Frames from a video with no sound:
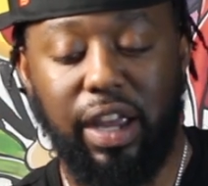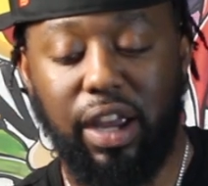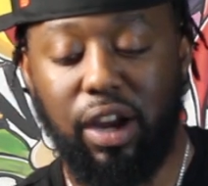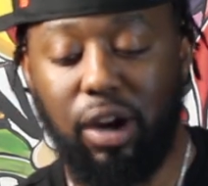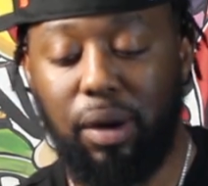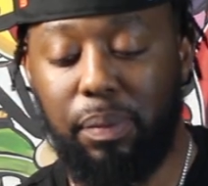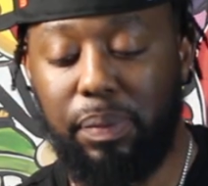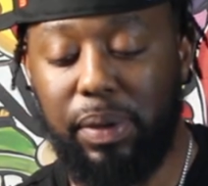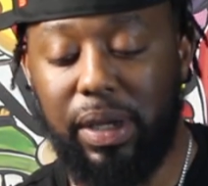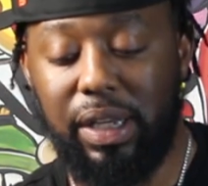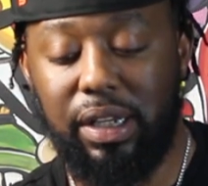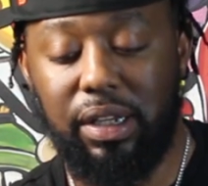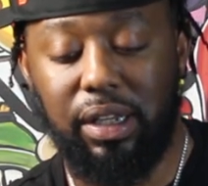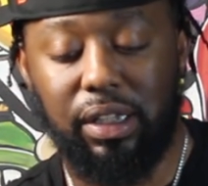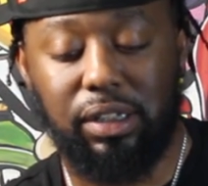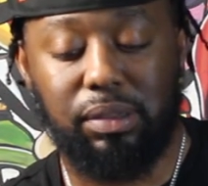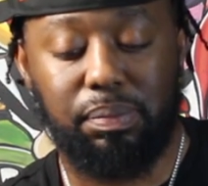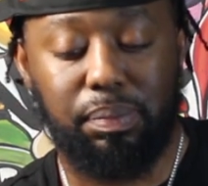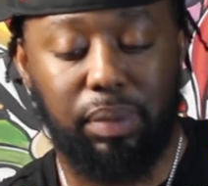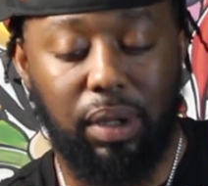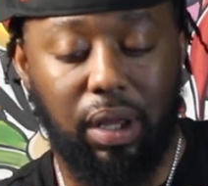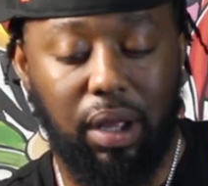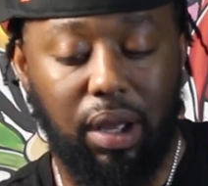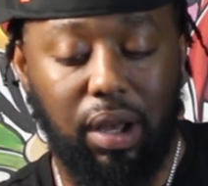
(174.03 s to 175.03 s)
ARP does
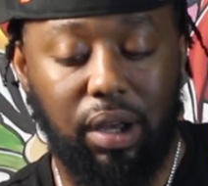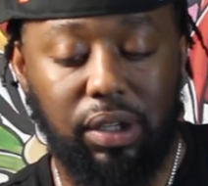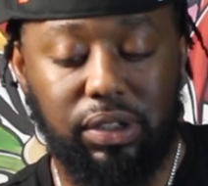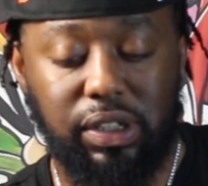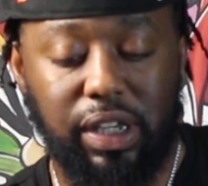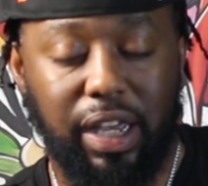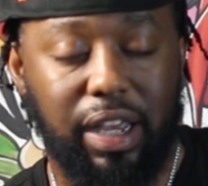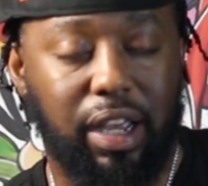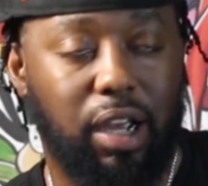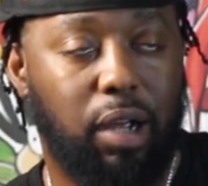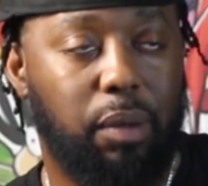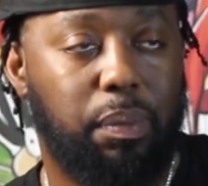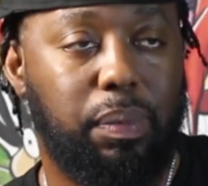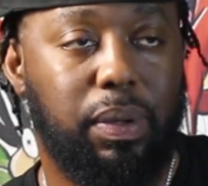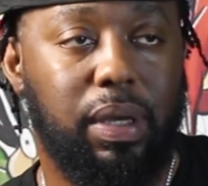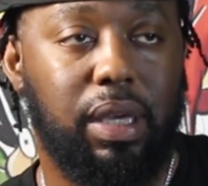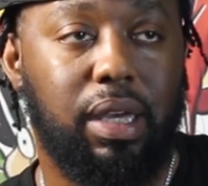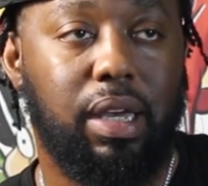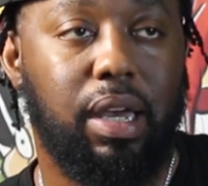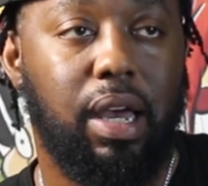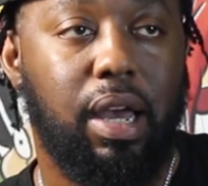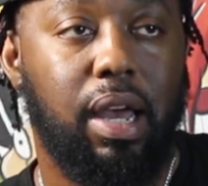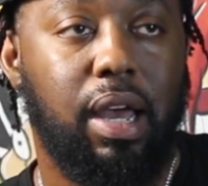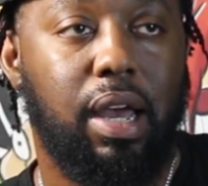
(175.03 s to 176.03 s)
blogs. ARP
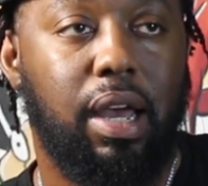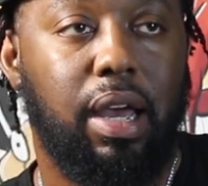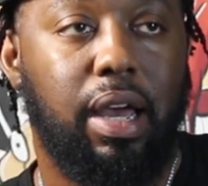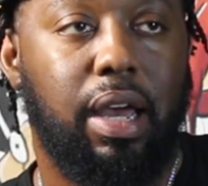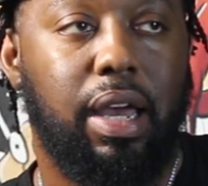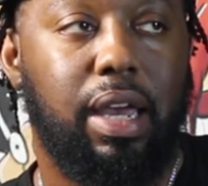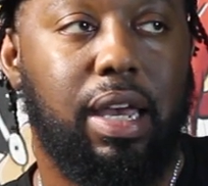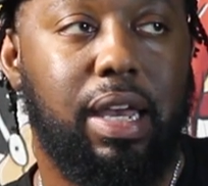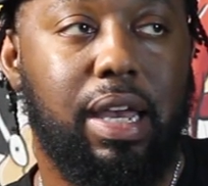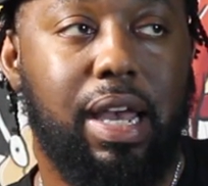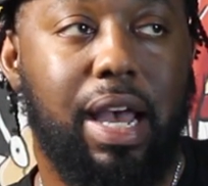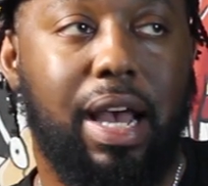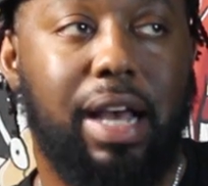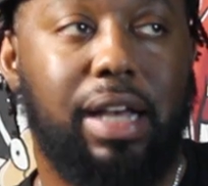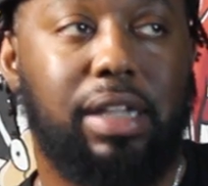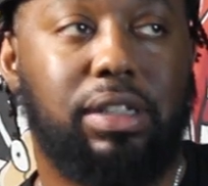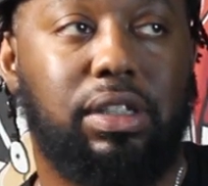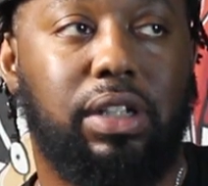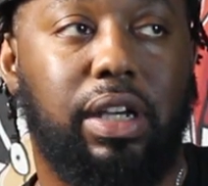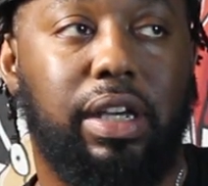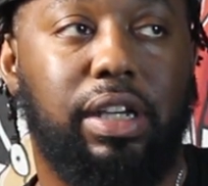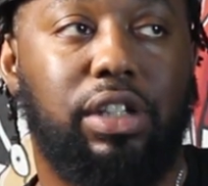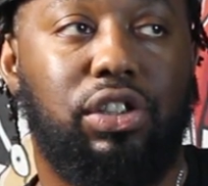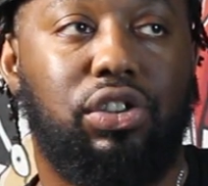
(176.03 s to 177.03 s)
he has
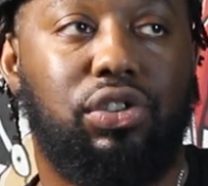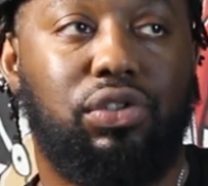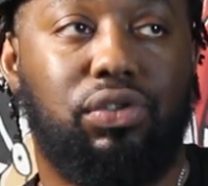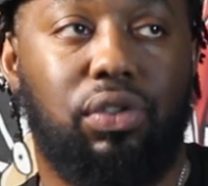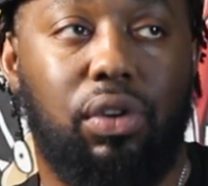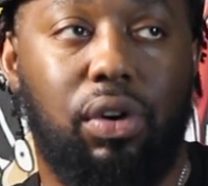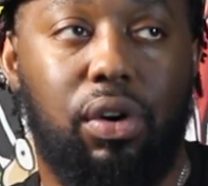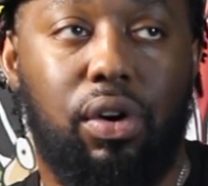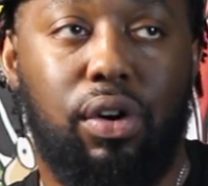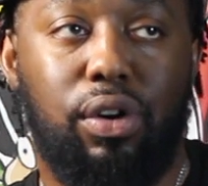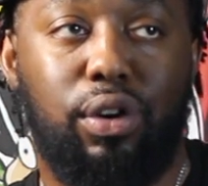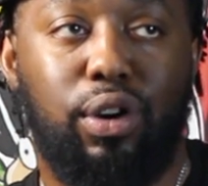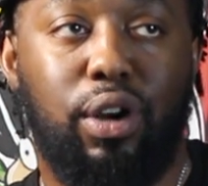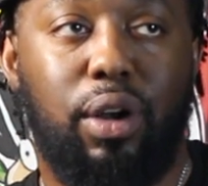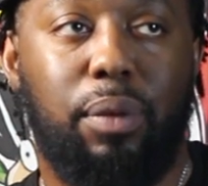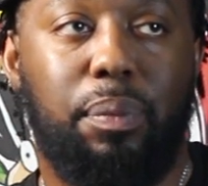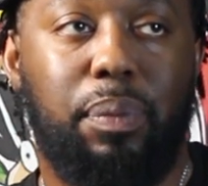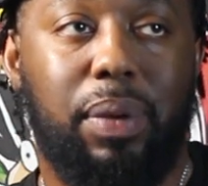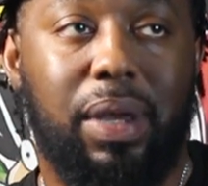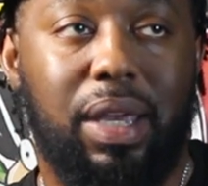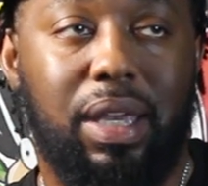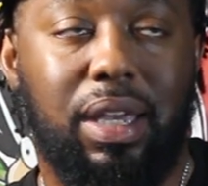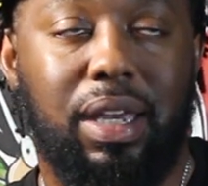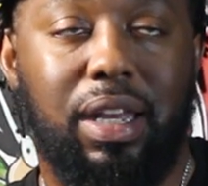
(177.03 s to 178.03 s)
a strong
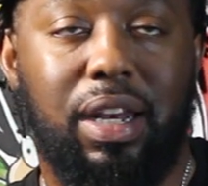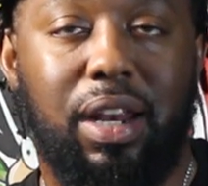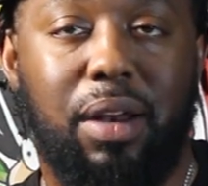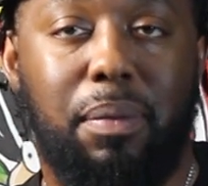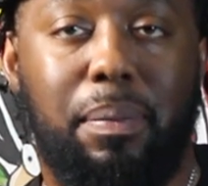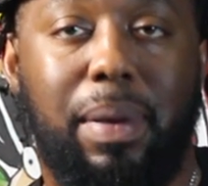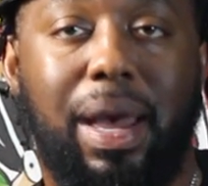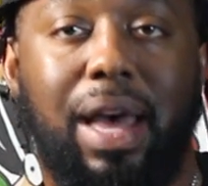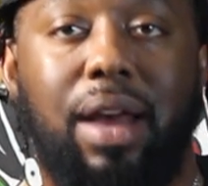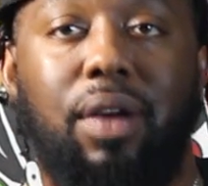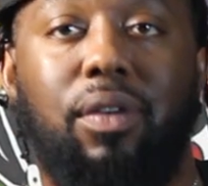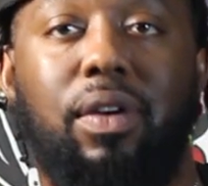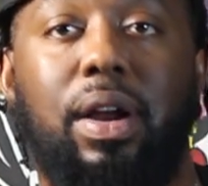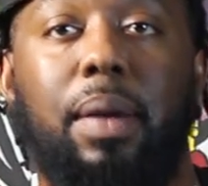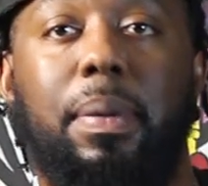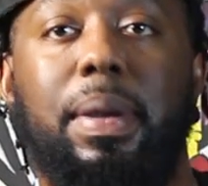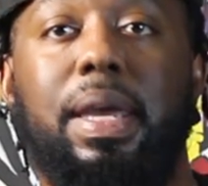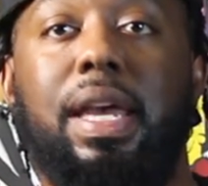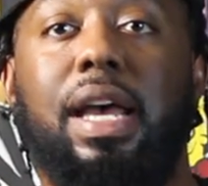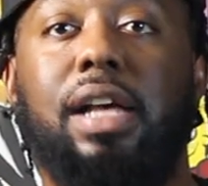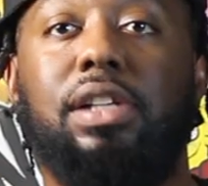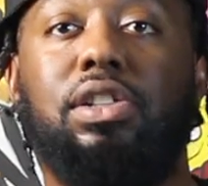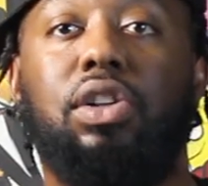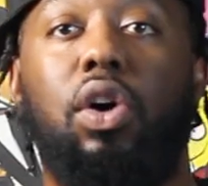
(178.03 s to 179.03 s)
opinion in battle rap.
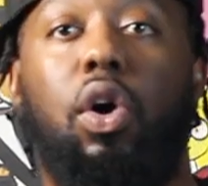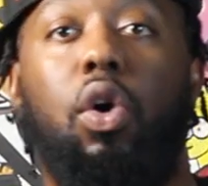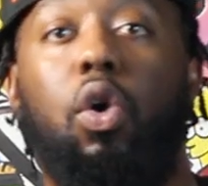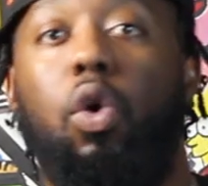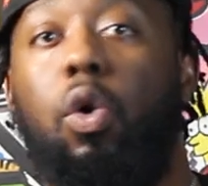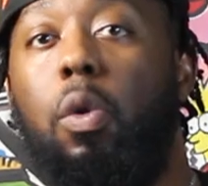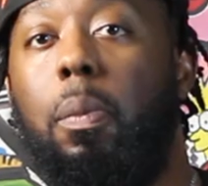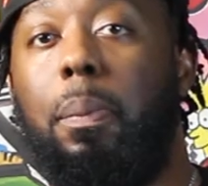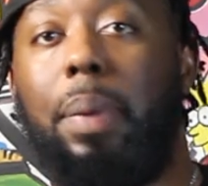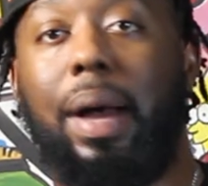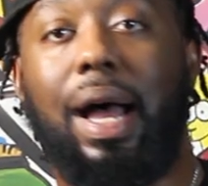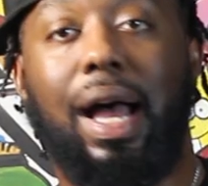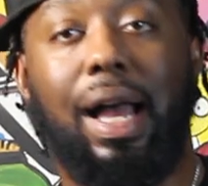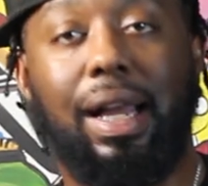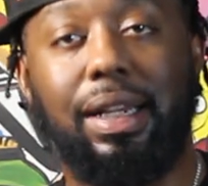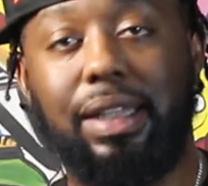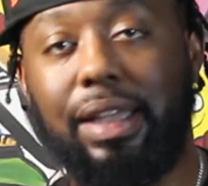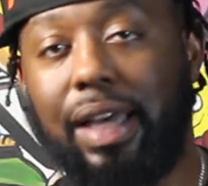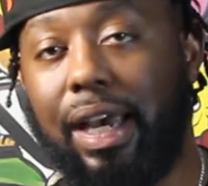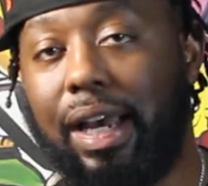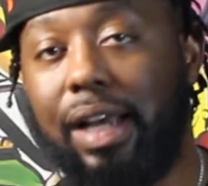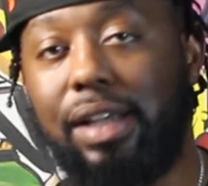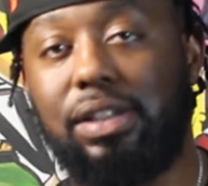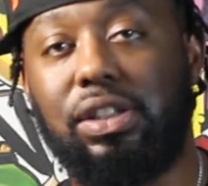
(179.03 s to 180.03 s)
He has a whole
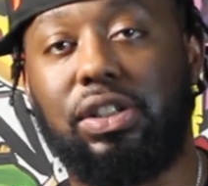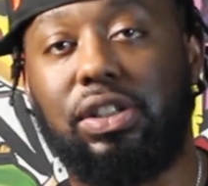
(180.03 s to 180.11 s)
podcast